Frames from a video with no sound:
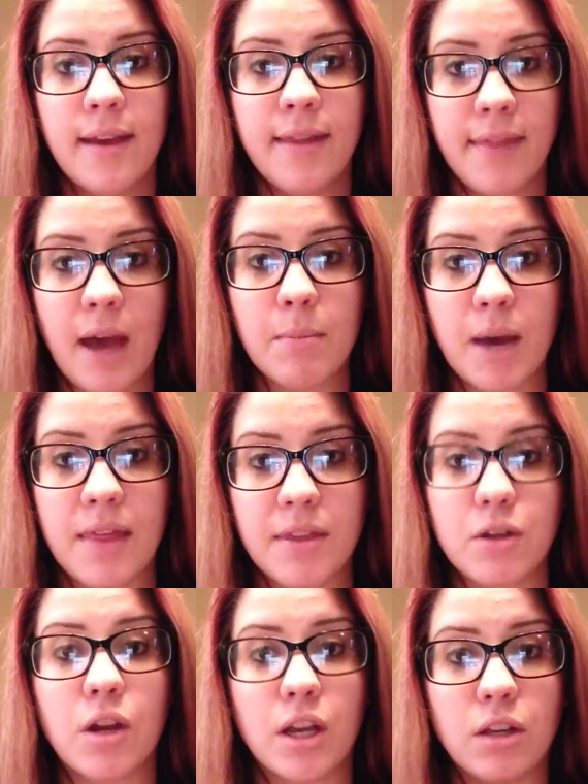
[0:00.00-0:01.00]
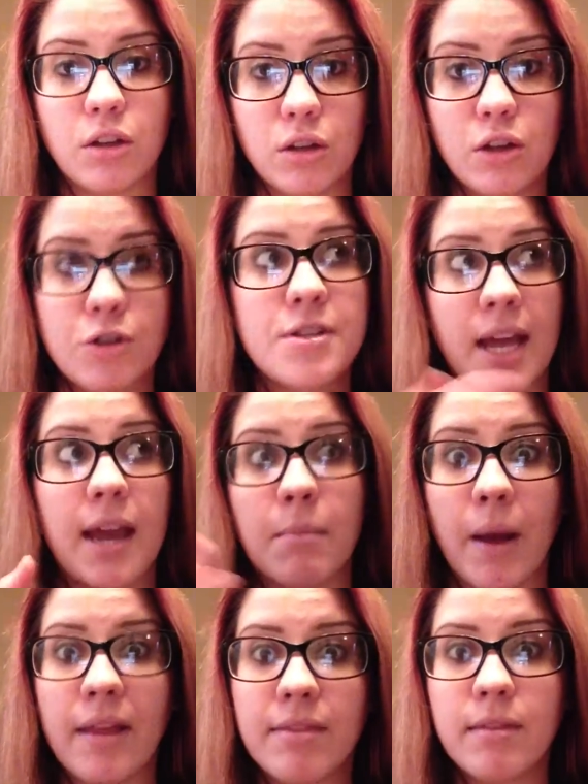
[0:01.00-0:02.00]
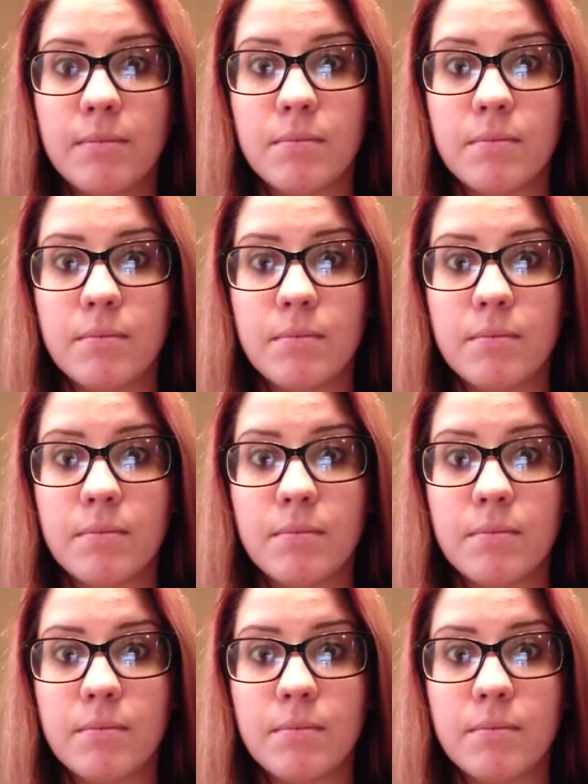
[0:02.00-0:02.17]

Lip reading: that month, in your second month,